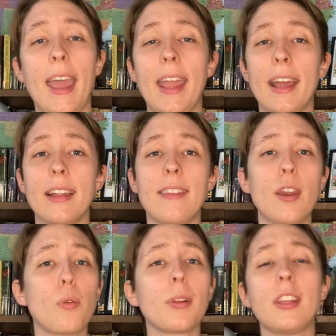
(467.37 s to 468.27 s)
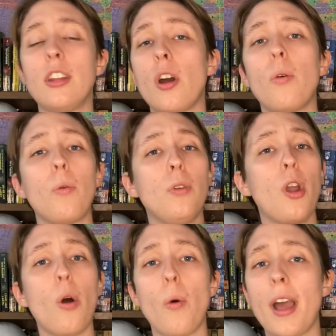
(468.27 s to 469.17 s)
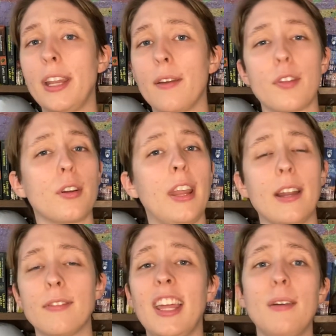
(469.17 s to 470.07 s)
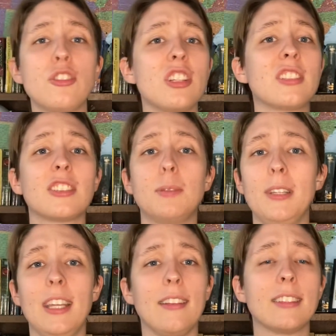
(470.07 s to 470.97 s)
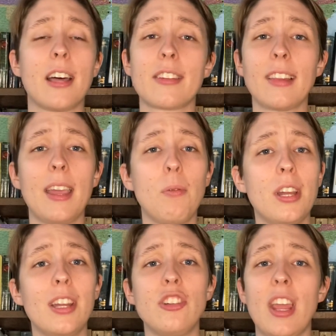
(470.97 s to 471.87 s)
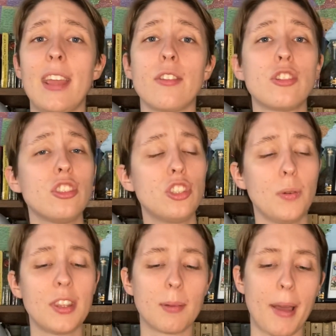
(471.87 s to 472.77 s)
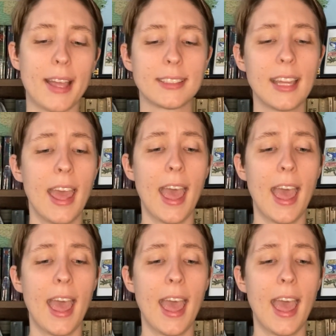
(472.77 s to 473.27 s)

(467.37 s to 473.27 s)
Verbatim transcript: and they don't really you know know any of their native languages they're speaking this other language and they're just doing their best